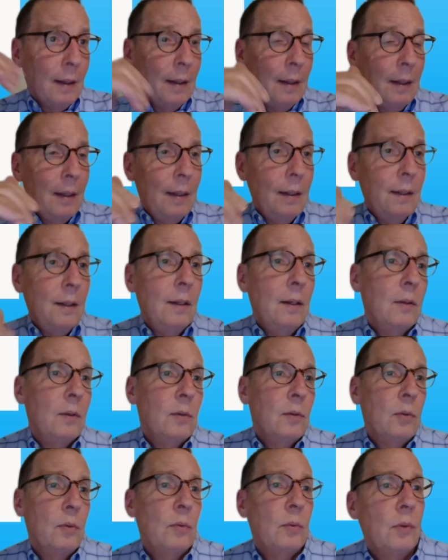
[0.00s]

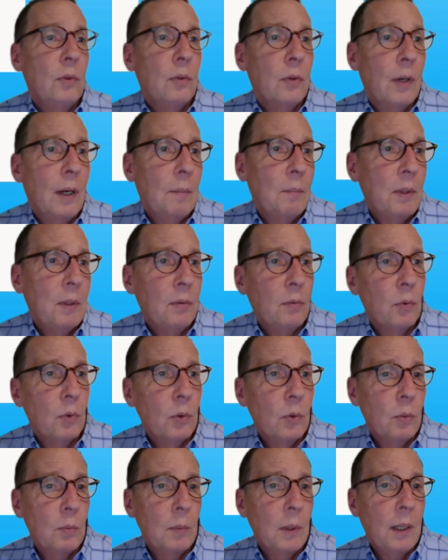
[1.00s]
into your empty
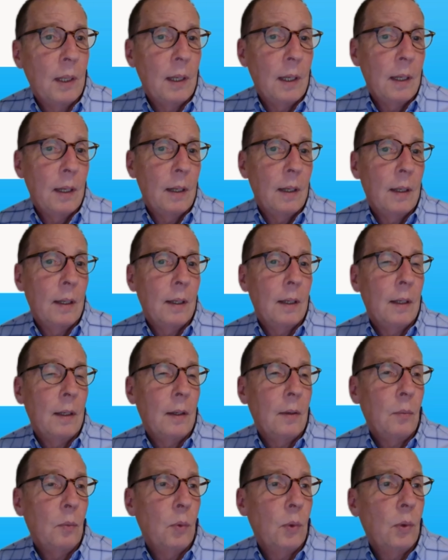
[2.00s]
room, and
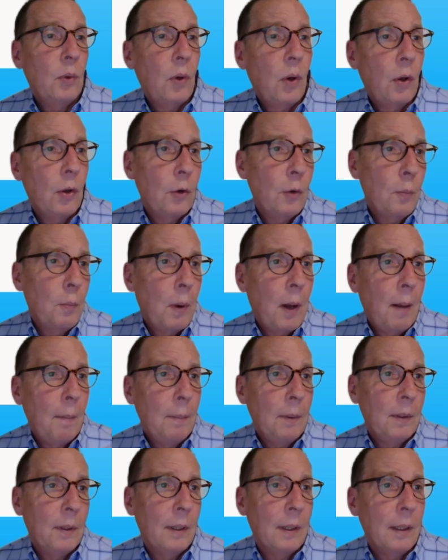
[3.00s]
it will
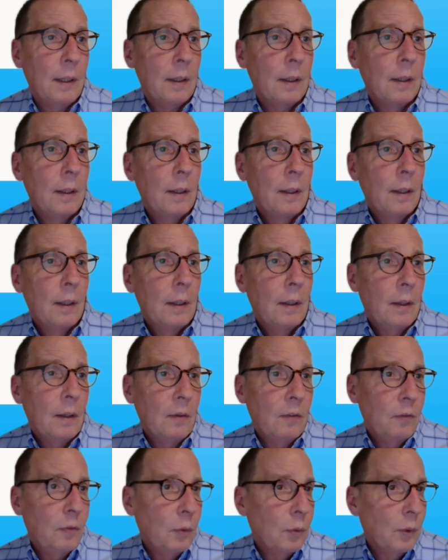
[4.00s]
auto-populate
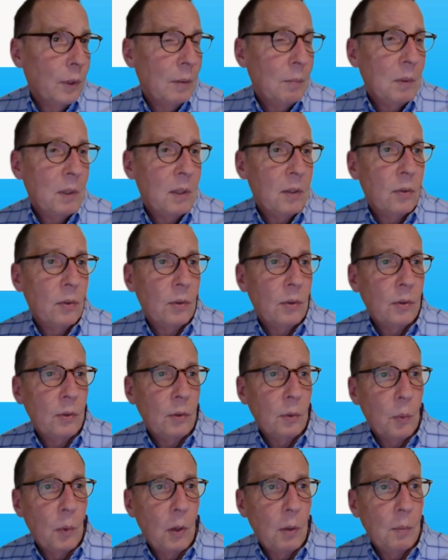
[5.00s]
the flooring material,
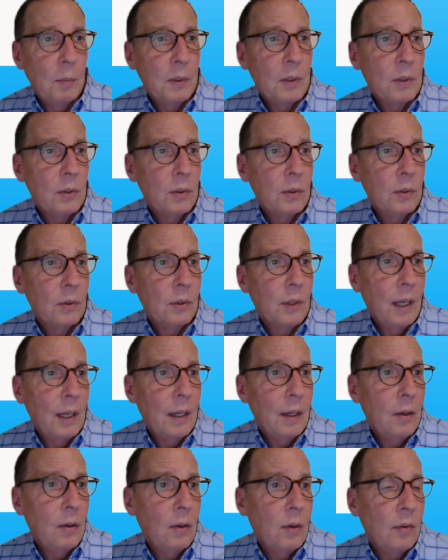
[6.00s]
your wall material,
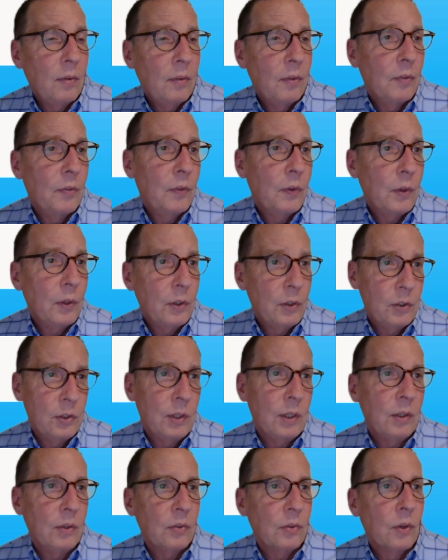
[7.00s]
and all of the
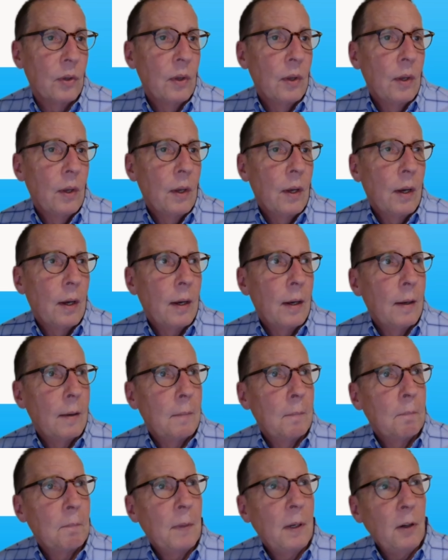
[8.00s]
furnishings.
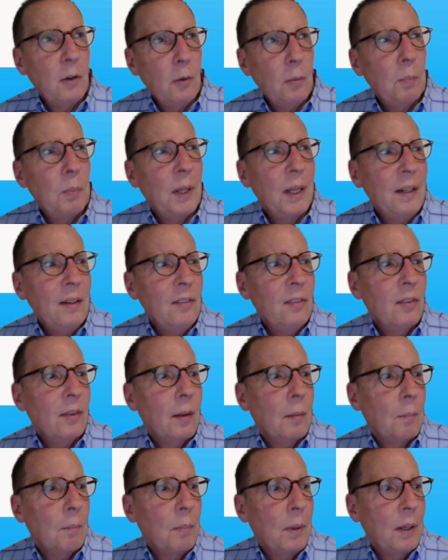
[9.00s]
And it'll place
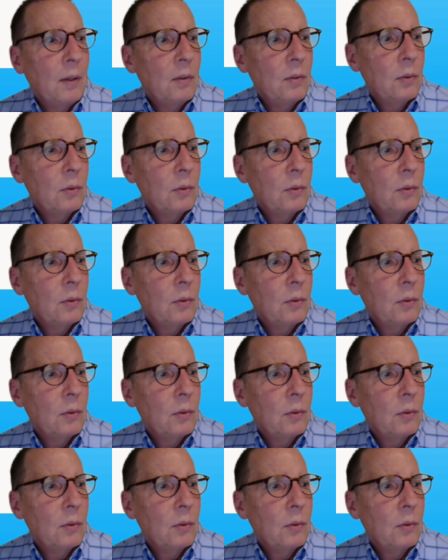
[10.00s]
them based